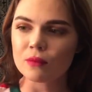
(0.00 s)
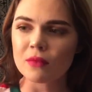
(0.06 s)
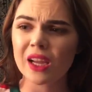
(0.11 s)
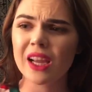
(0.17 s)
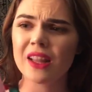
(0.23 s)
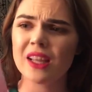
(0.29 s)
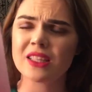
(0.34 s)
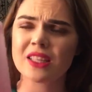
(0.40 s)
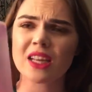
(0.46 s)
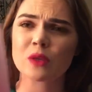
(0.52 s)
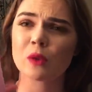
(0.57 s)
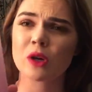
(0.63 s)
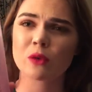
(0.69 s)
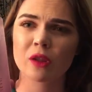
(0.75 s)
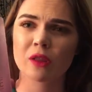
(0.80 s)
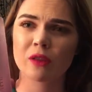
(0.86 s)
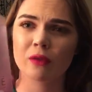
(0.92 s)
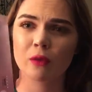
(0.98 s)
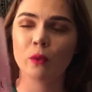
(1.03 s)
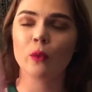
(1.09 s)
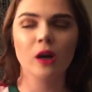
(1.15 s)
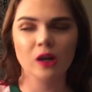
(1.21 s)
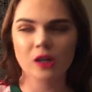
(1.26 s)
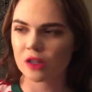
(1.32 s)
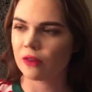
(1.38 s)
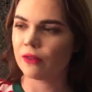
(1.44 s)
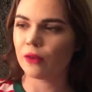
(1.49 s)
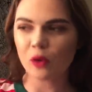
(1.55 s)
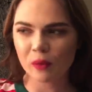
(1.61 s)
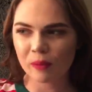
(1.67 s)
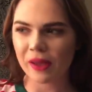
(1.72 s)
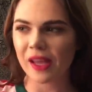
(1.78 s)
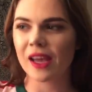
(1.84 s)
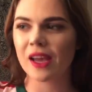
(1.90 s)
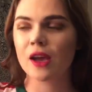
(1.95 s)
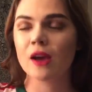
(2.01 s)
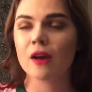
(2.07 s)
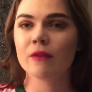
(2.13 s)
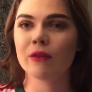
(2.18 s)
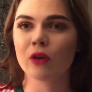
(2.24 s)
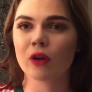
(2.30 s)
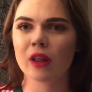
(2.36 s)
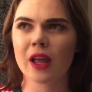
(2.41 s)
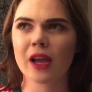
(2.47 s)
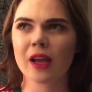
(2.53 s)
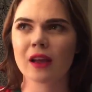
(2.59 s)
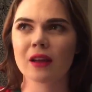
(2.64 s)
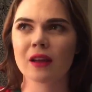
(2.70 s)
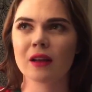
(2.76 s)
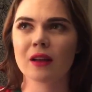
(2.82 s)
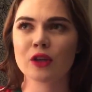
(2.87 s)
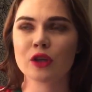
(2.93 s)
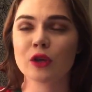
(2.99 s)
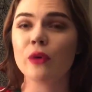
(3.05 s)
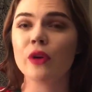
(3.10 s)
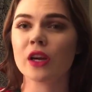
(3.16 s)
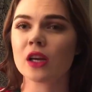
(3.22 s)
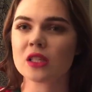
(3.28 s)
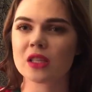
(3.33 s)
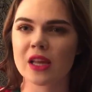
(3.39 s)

And this has worked for me for like 2 years.